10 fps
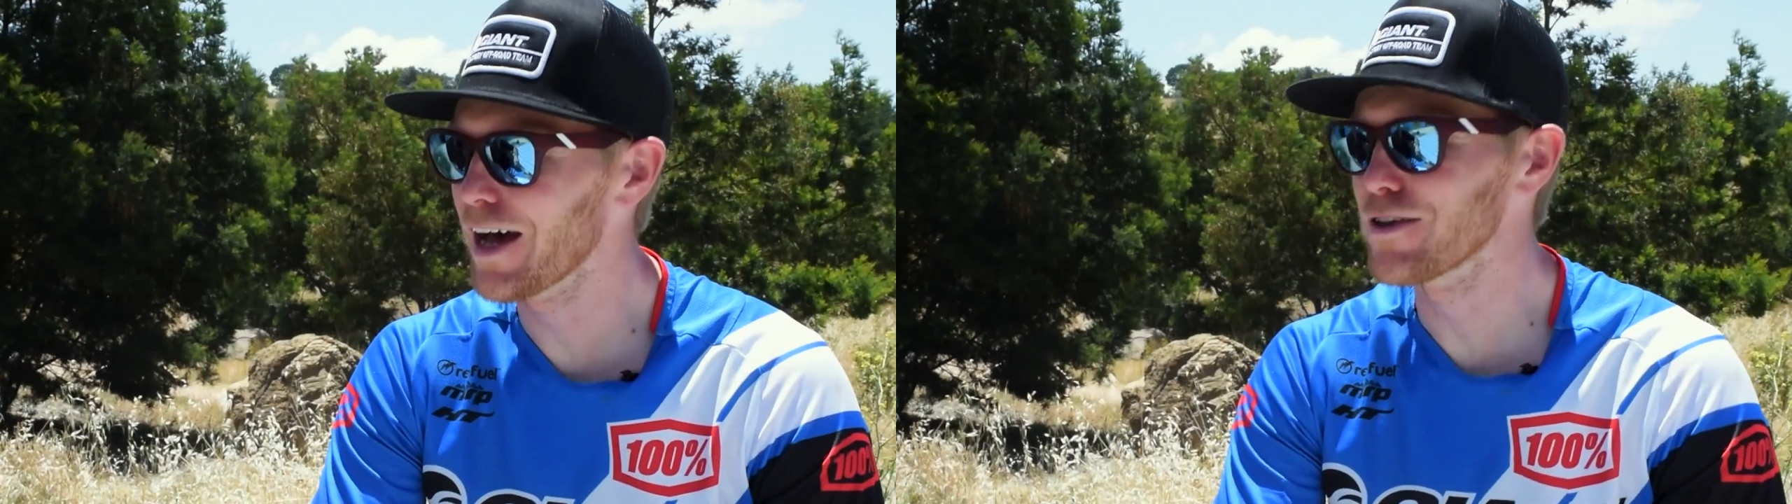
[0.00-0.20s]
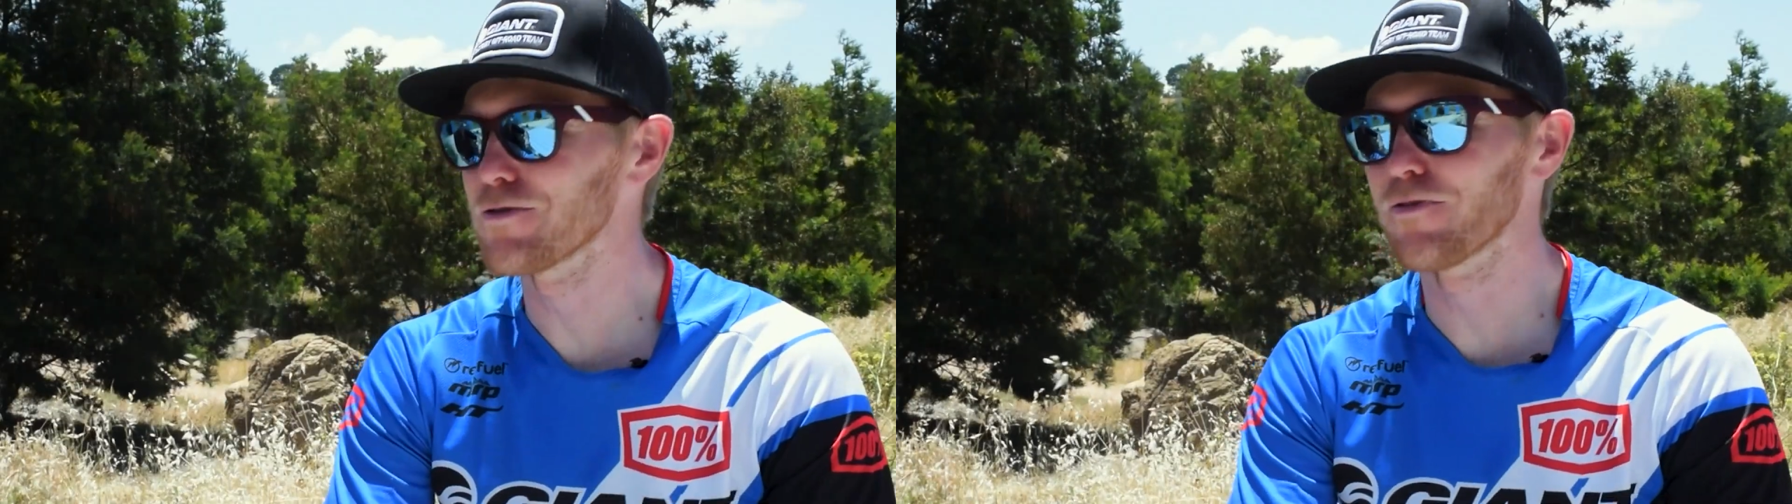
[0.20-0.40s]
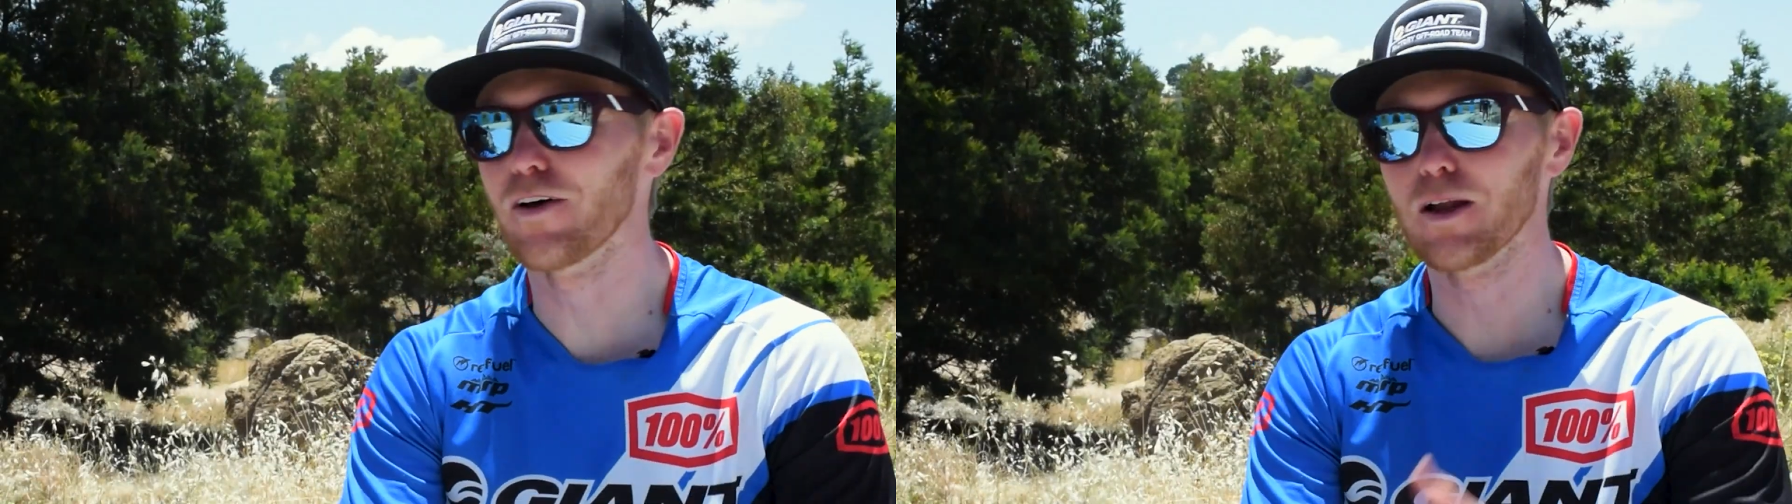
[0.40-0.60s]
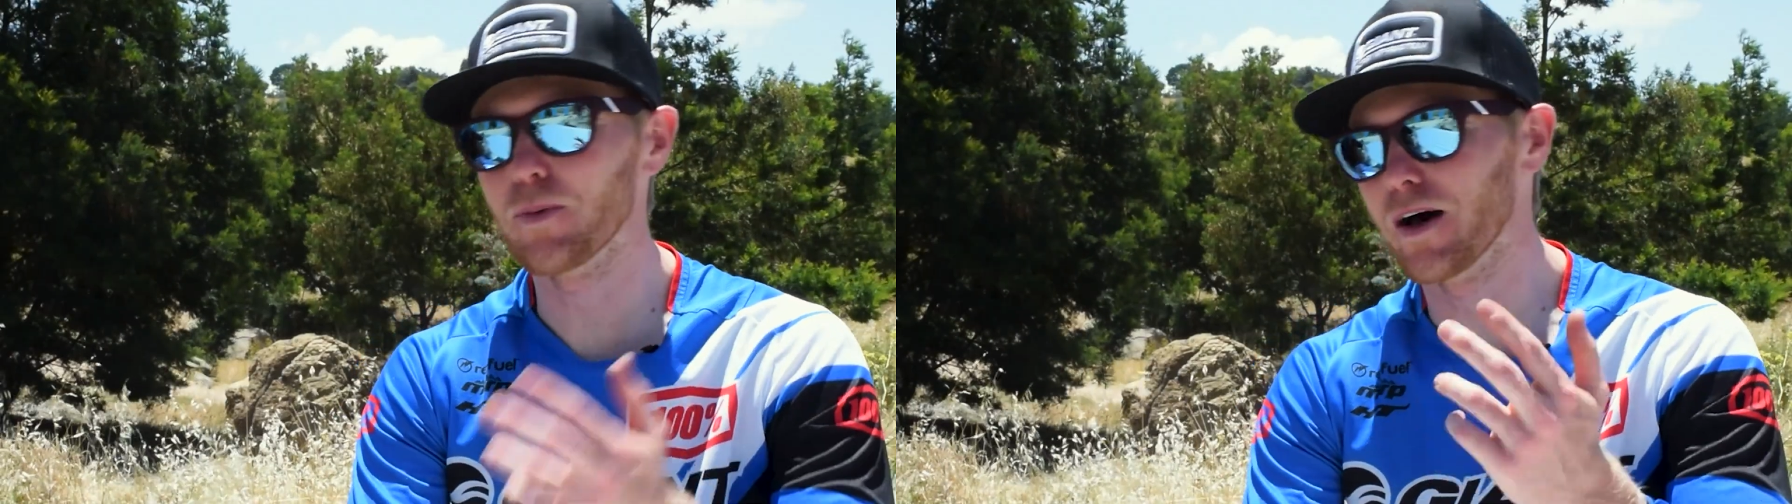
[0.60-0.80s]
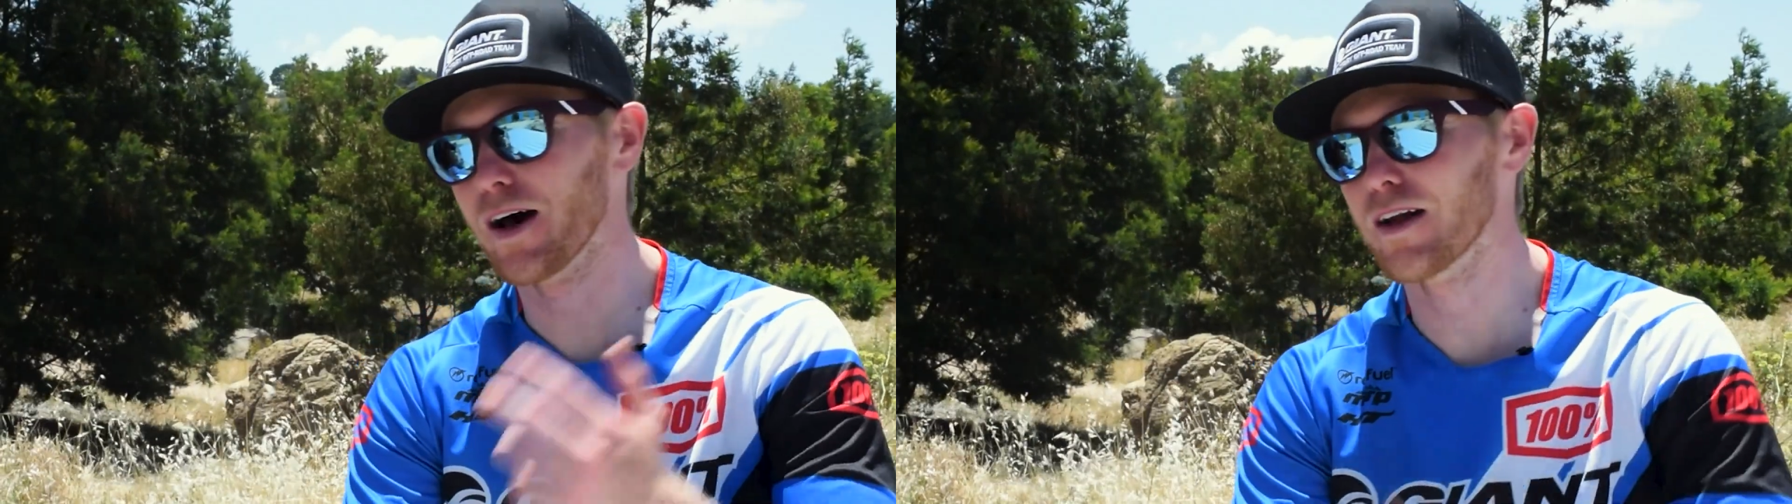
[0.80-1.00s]
you fell
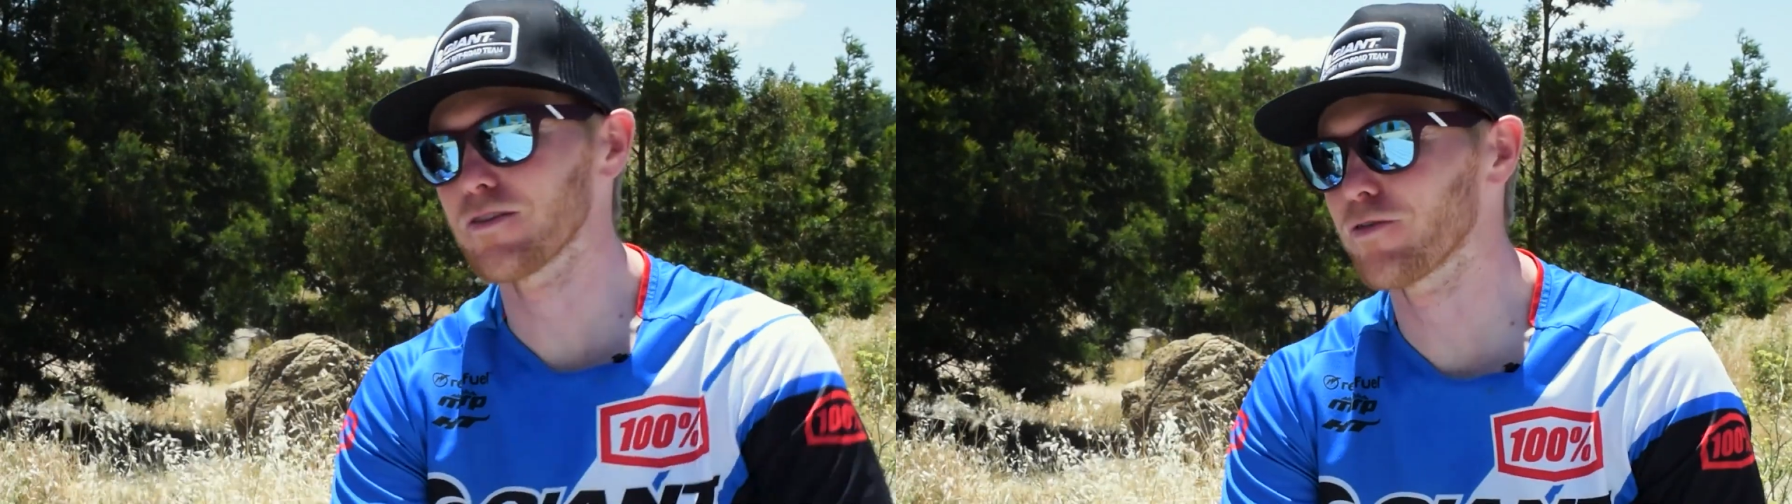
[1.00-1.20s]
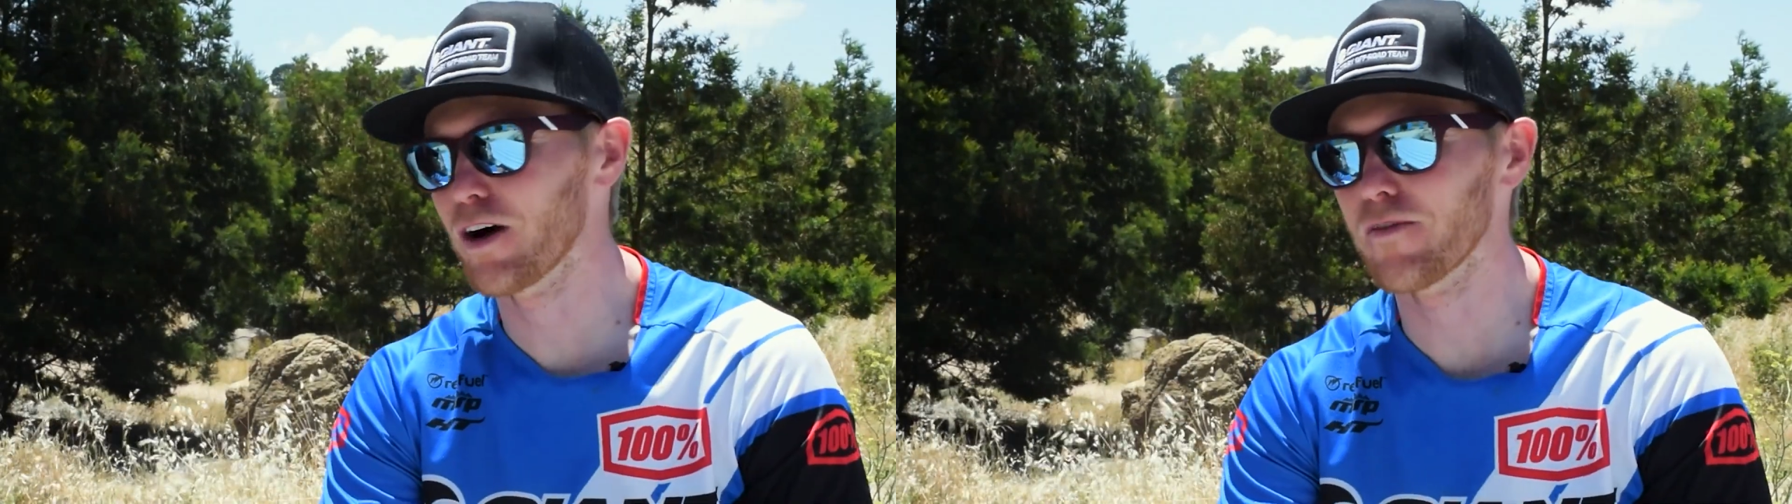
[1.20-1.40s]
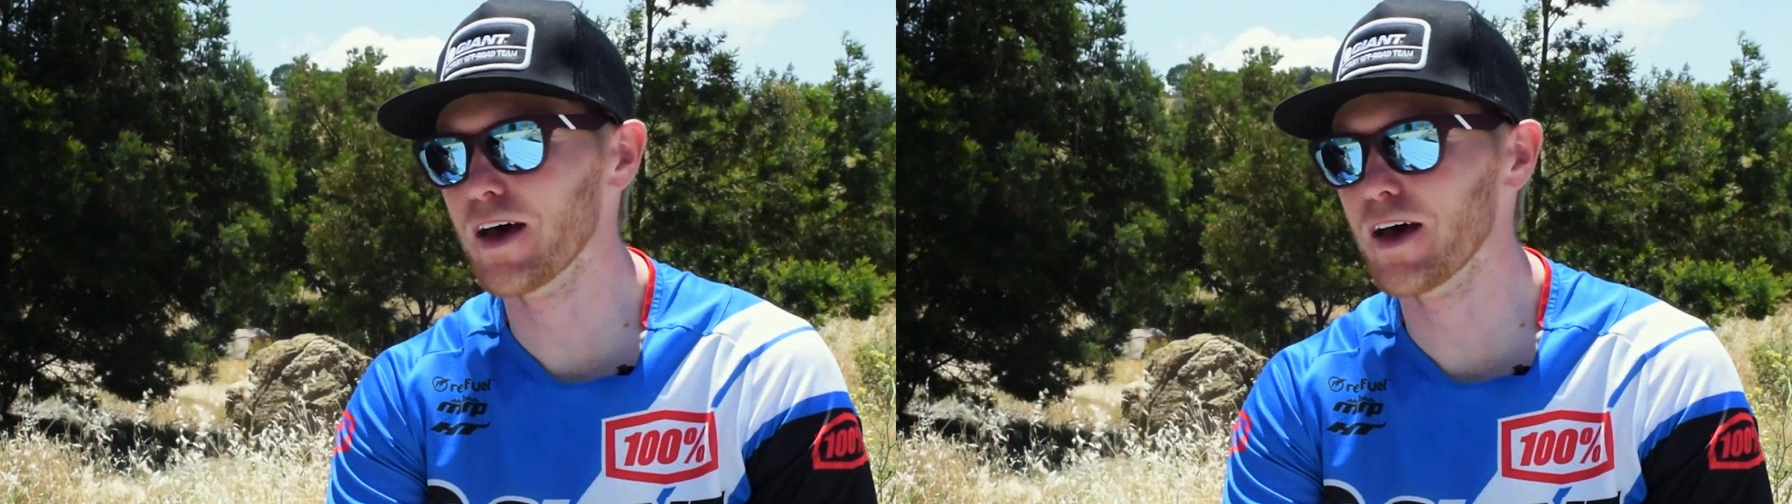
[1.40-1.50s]
apart 5